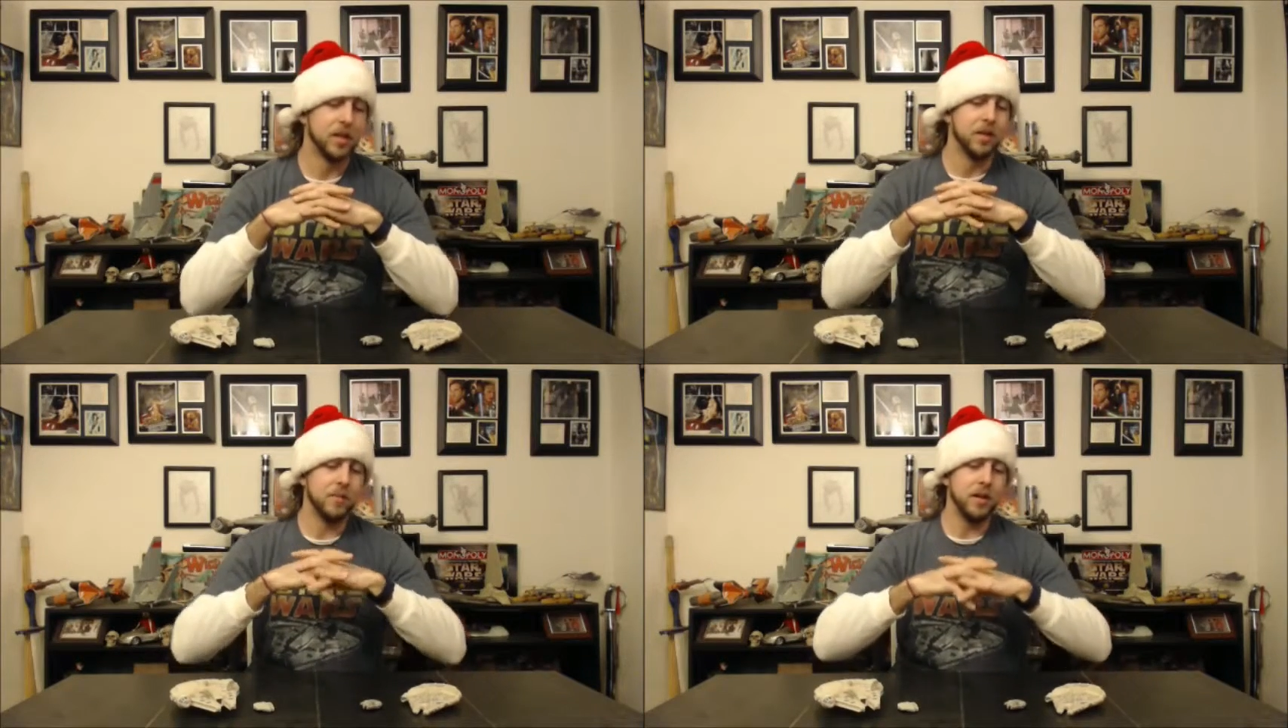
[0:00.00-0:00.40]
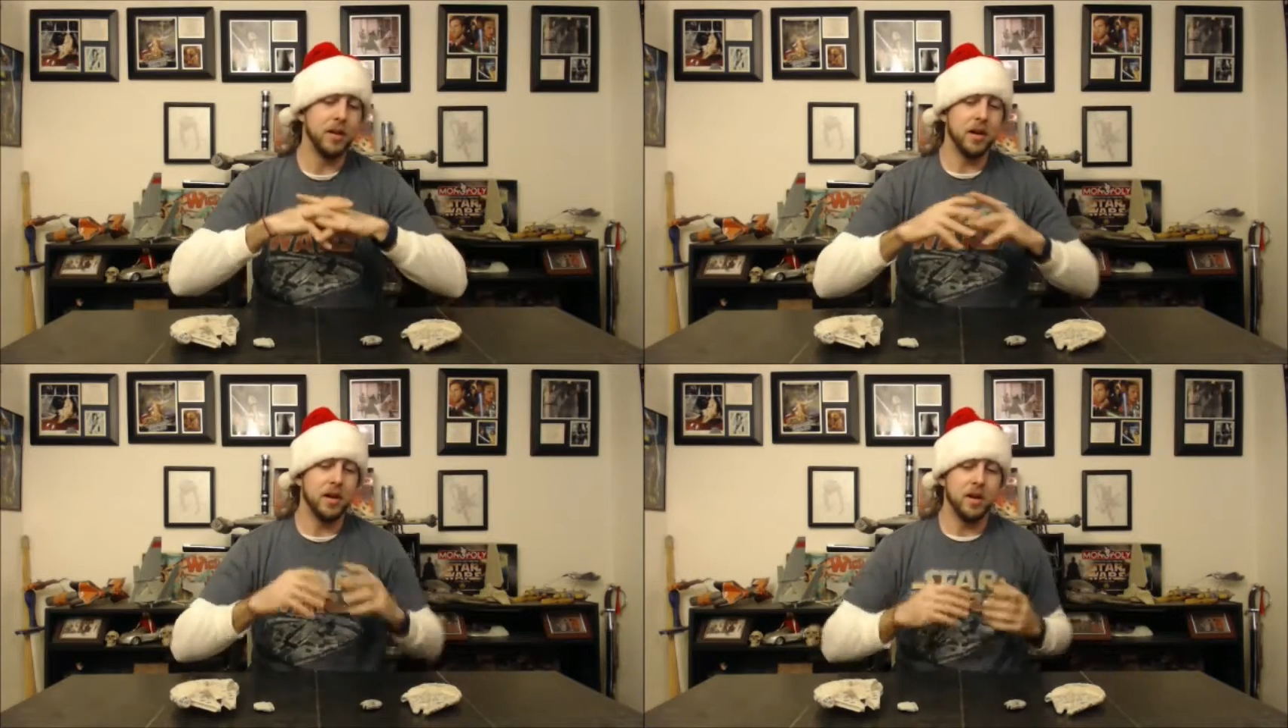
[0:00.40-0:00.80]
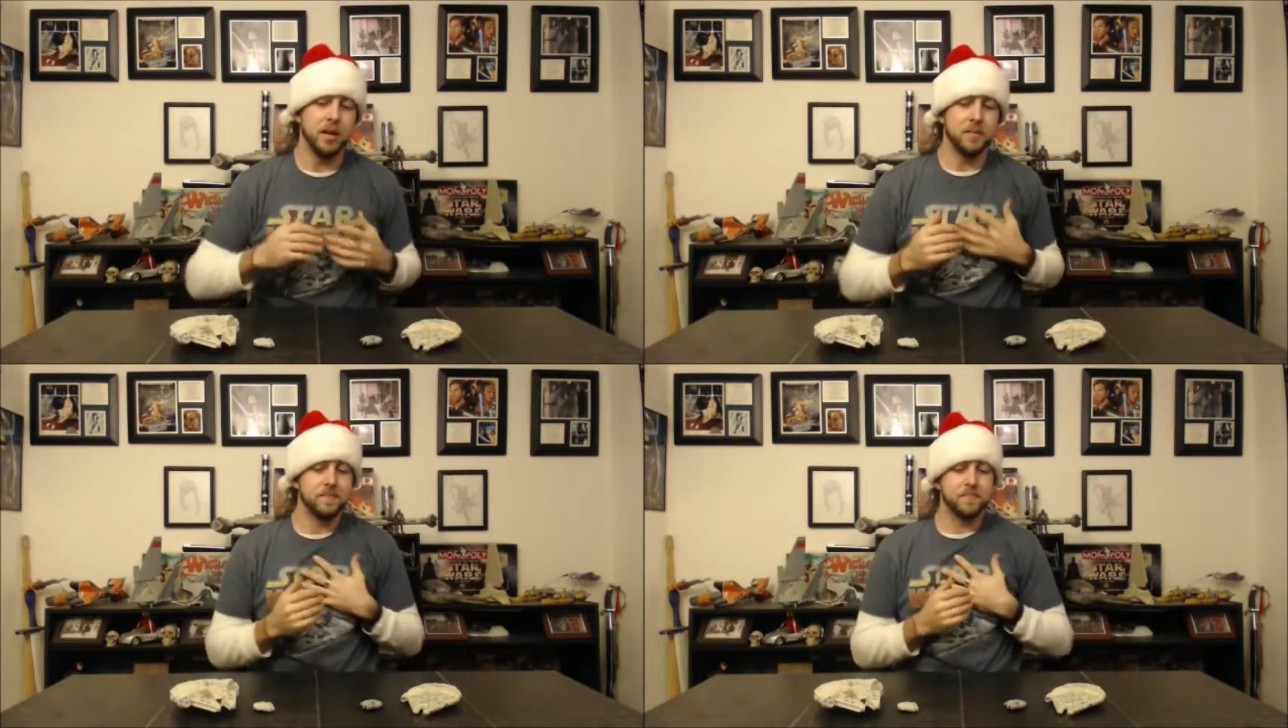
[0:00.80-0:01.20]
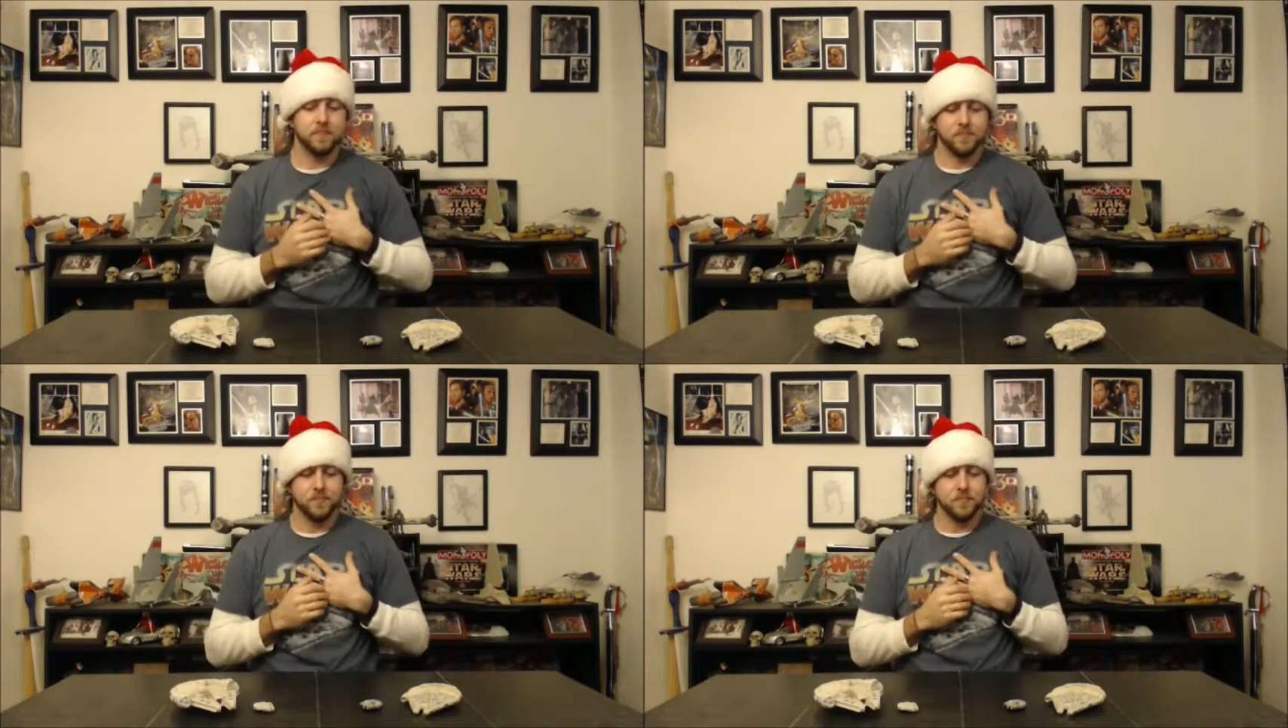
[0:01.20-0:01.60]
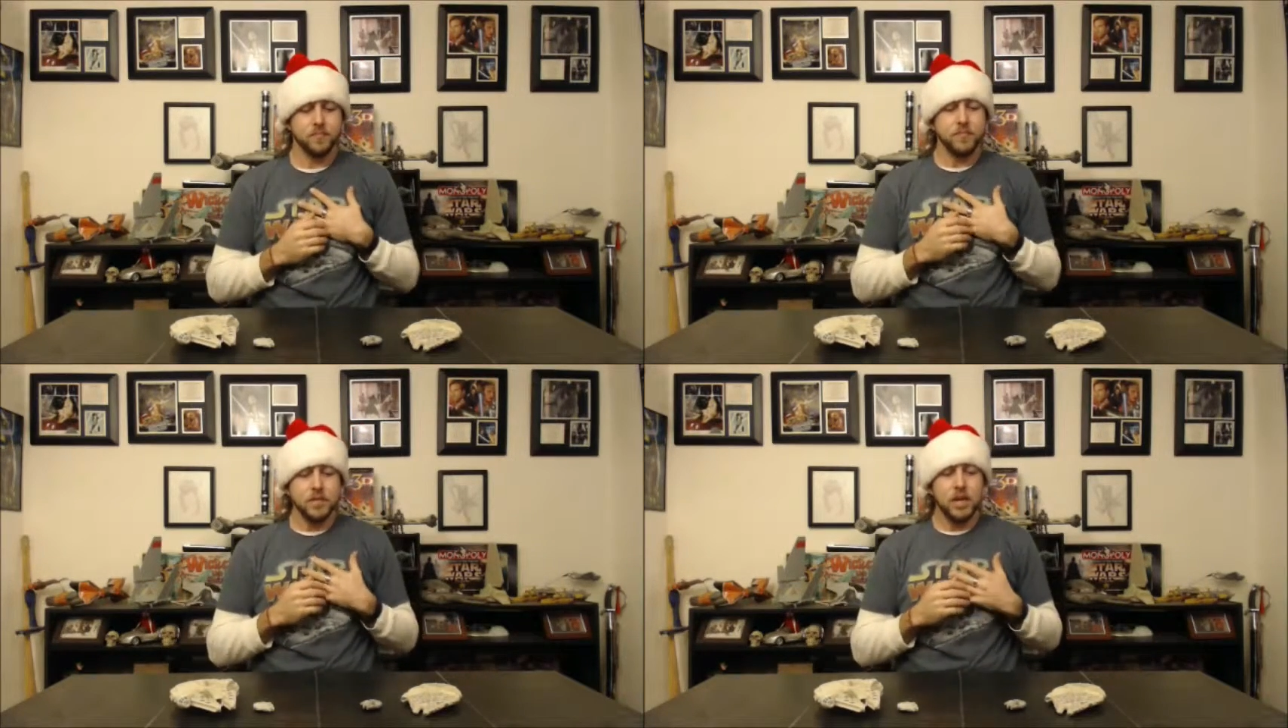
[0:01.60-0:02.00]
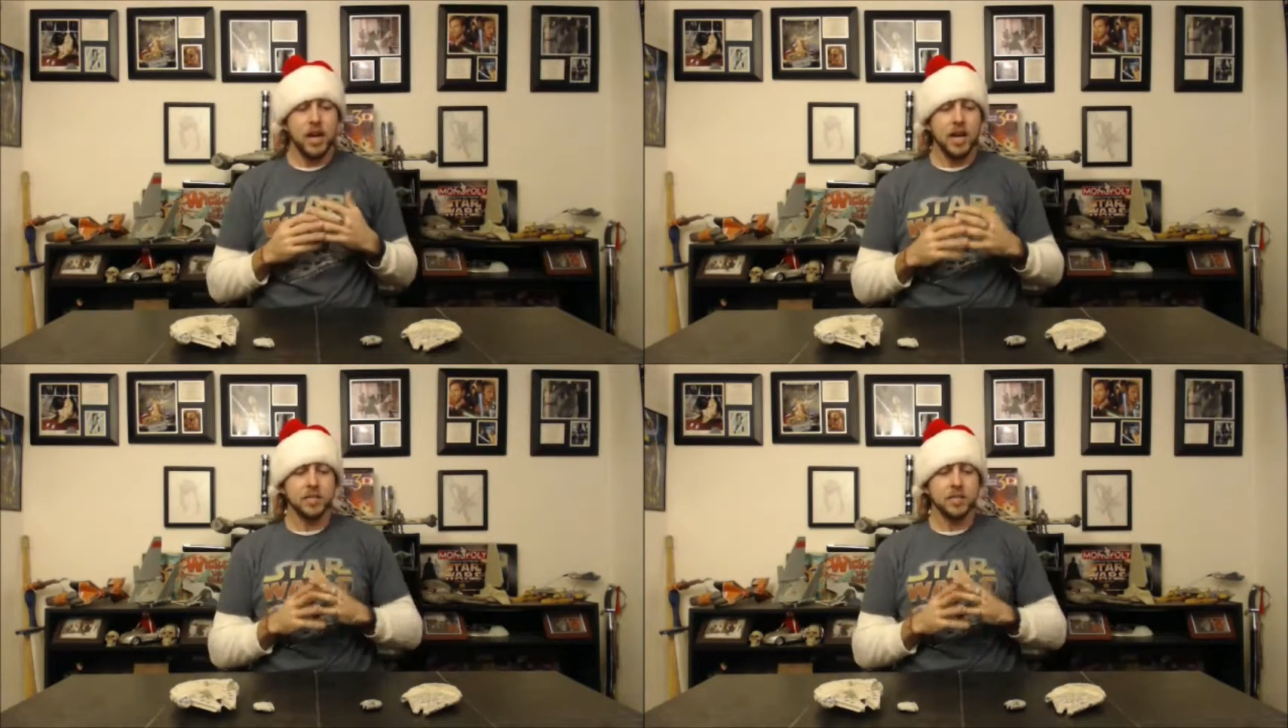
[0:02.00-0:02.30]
But I had